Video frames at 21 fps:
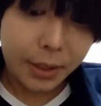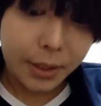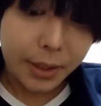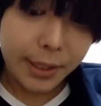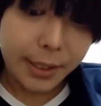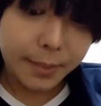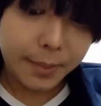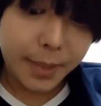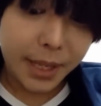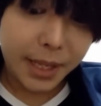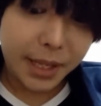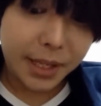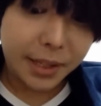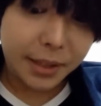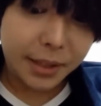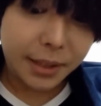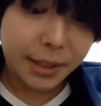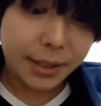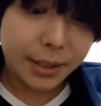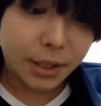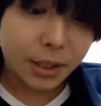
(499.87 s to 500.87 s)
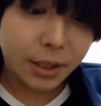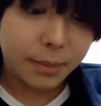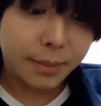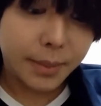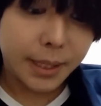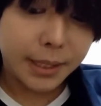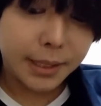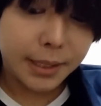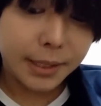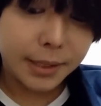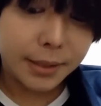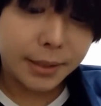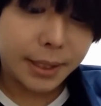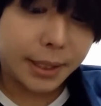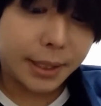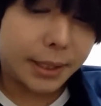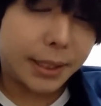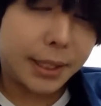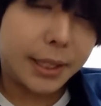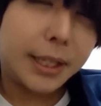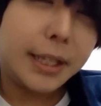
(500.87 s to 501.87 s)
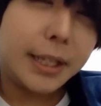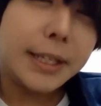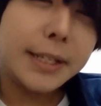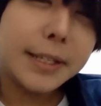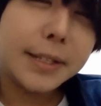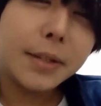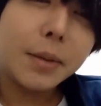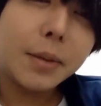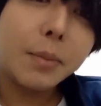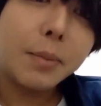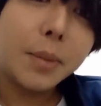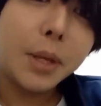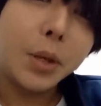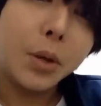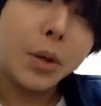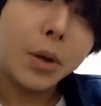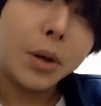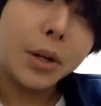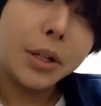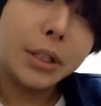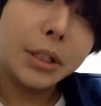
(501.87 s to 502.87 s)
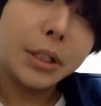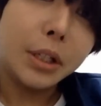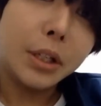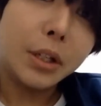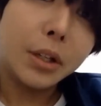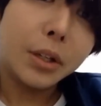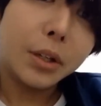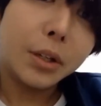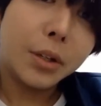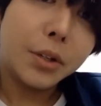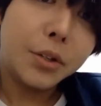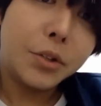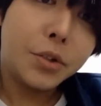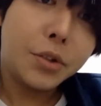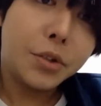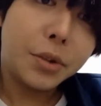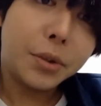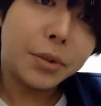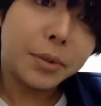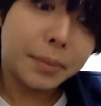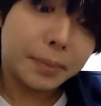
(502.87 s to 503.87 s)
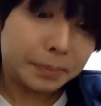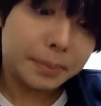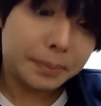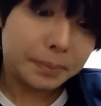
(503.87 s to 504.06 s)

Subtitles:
His mother has commented that he is beyond control.